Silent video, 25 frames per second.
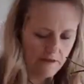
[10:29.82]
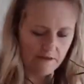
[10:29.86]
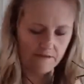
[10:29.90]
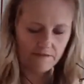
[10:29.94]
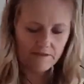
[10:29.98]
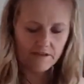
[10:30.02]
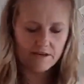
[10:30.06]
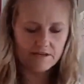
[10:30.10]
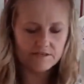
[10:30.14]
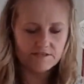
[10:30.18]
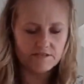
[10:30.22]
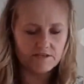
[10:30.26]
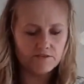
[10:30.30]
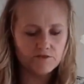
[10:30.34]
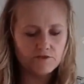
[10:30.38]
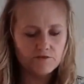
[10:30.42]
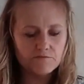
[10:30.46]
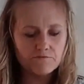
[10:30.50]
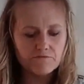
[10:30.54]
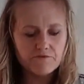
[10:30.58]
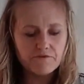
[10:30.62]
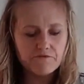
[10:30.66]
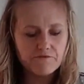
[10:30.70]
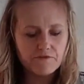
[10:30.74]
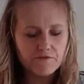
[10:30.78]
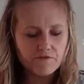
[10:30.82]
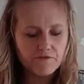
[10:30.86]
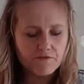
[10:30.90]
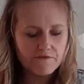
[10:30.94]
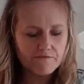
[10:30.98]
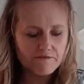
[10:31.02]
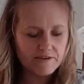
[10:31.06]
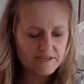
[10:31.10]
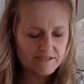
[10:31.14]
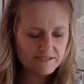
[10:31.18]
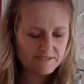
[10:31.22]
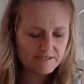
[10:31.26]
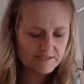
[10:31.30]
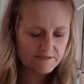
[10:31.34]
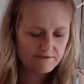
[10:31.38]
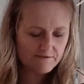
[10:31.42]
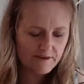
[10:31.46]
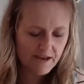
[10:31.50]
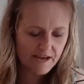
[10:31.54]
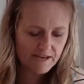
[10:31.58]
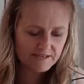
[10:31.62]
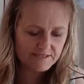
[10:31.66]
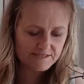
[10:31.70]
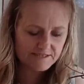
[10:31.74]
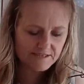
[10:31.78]
then there's a number of other Easter
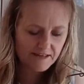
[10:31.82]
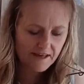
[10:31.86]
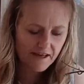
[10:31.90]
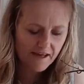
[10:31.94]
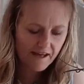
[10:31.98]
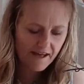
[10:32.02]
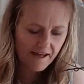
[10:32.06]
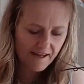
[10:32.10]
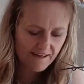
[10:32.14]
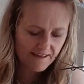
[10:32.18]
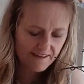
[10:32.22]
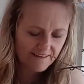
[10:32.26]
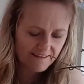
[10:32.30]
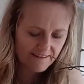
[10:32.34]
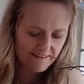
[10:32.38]
eggs there.